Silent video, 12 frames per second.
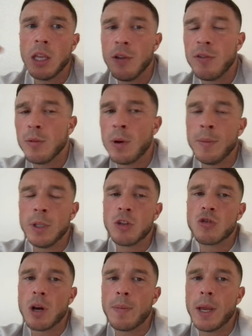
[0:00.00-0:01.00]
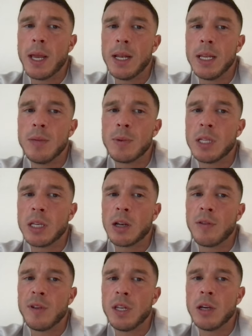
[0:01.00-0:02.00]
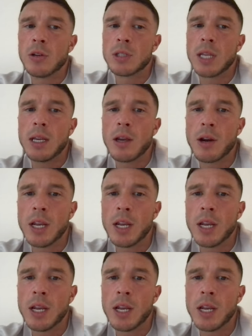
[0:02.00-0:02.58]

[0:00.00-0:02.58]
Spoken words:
if you want me to drop any particular videos that you're